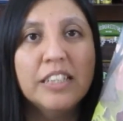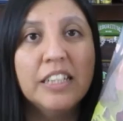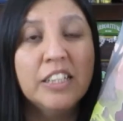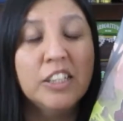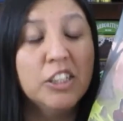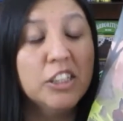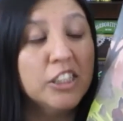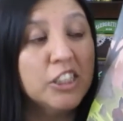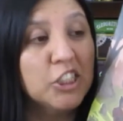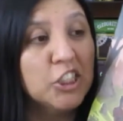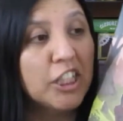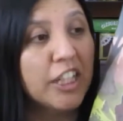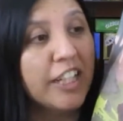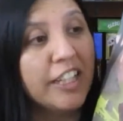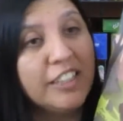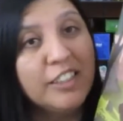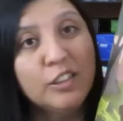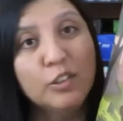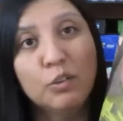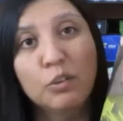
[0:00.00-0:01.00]
It just
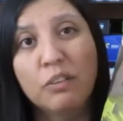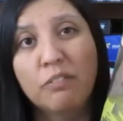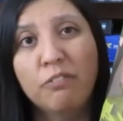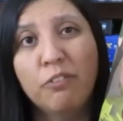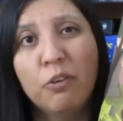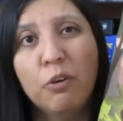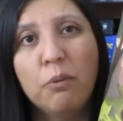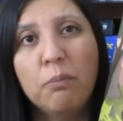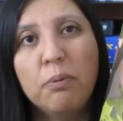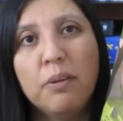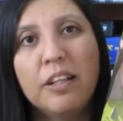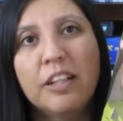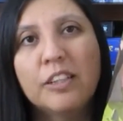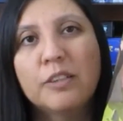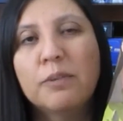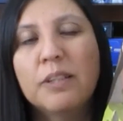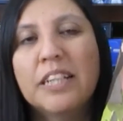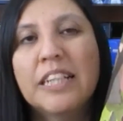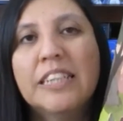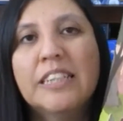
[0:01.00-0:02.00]
changes with 4
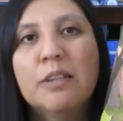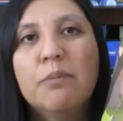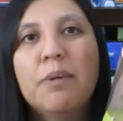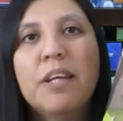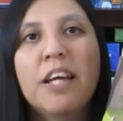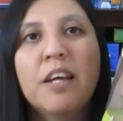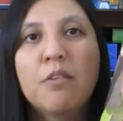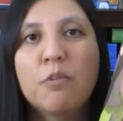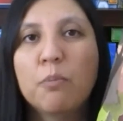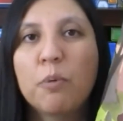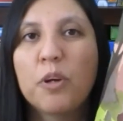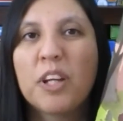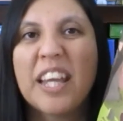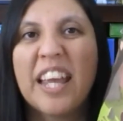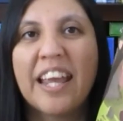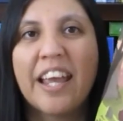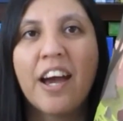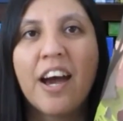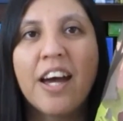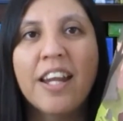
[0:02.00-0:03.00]
players because it becomes more
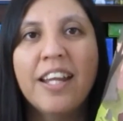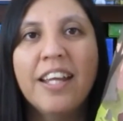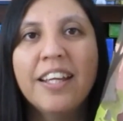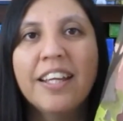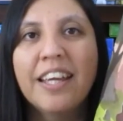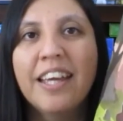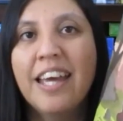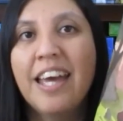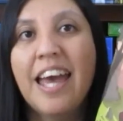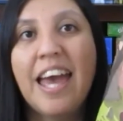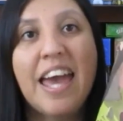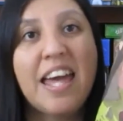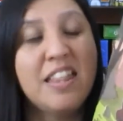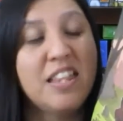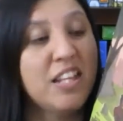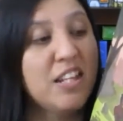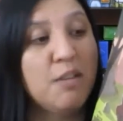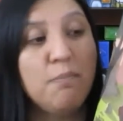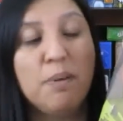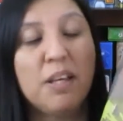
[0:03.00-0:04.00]
chaotic, and
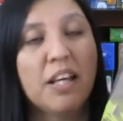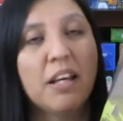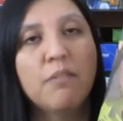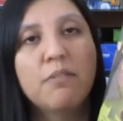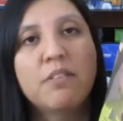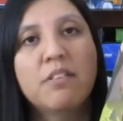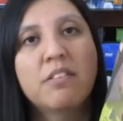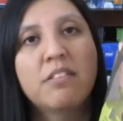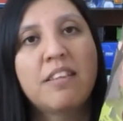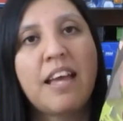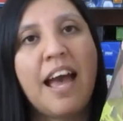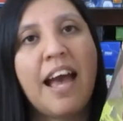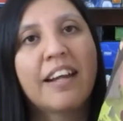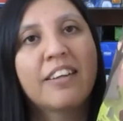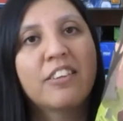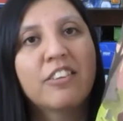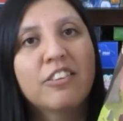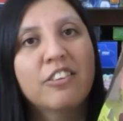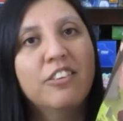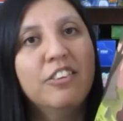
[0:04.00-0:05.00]
then it becomes
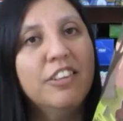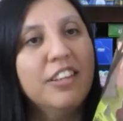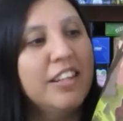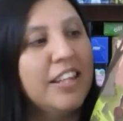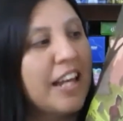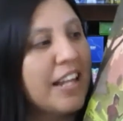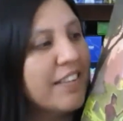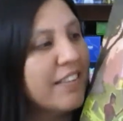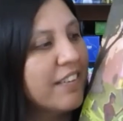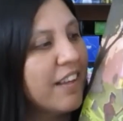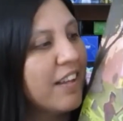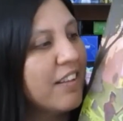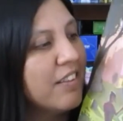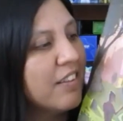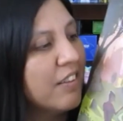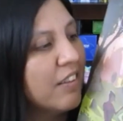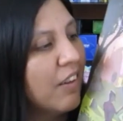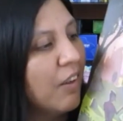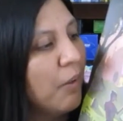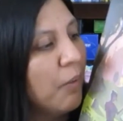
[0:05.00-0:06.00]
tactical in that
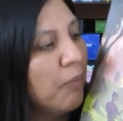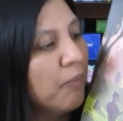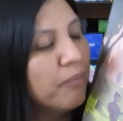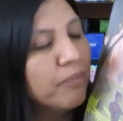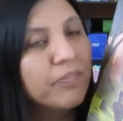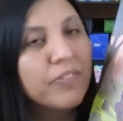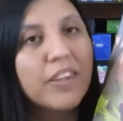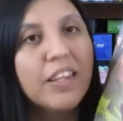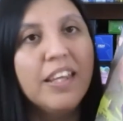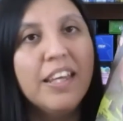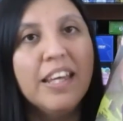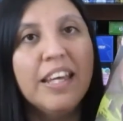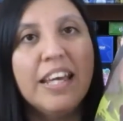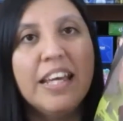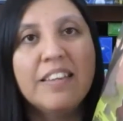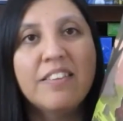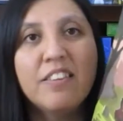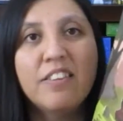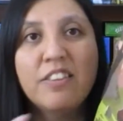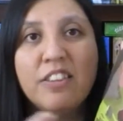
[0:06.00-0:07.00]
sense. So
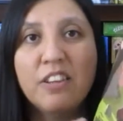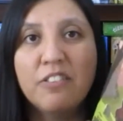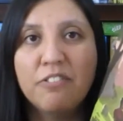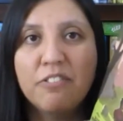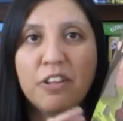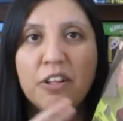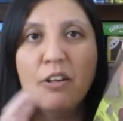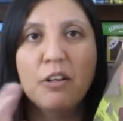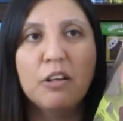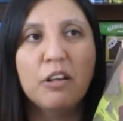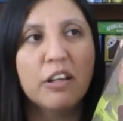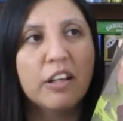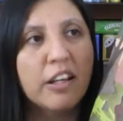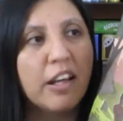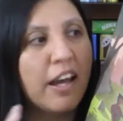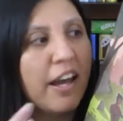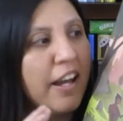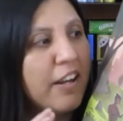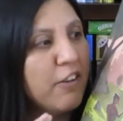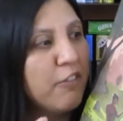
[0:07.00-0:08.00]
it's a different
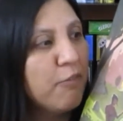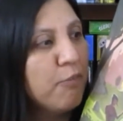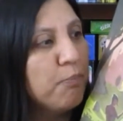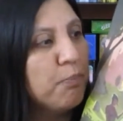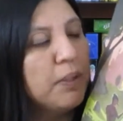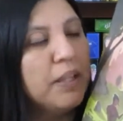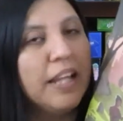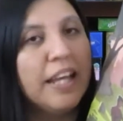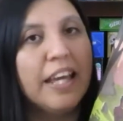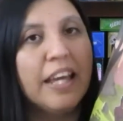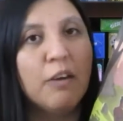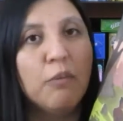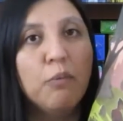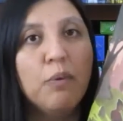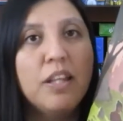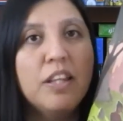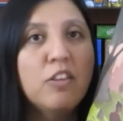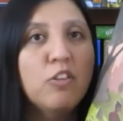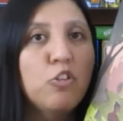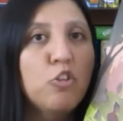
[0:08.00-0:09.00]
kind of play
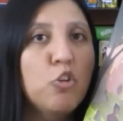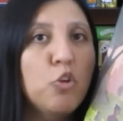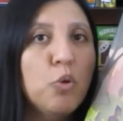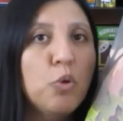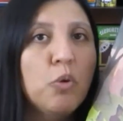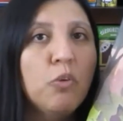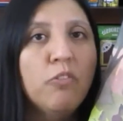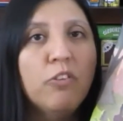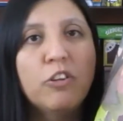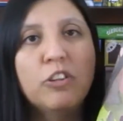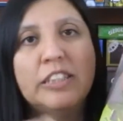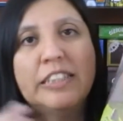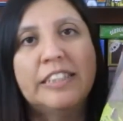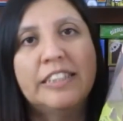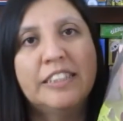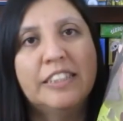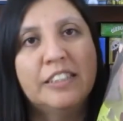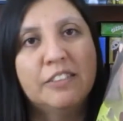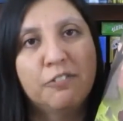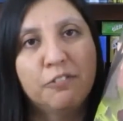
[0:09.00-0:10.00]
with 2
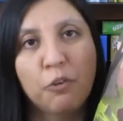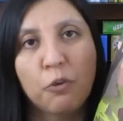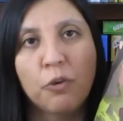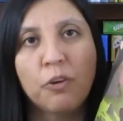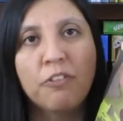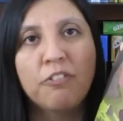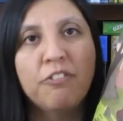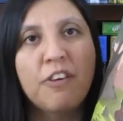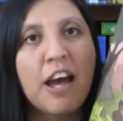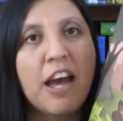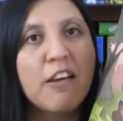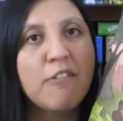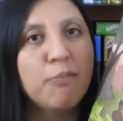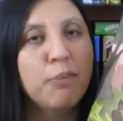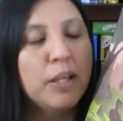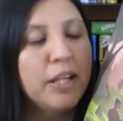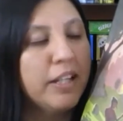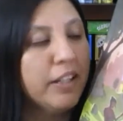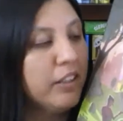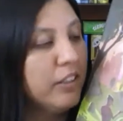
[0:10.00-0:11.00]
versus 4 or 5
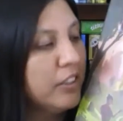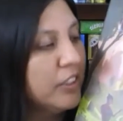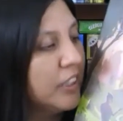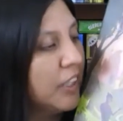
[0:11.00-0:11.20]
players.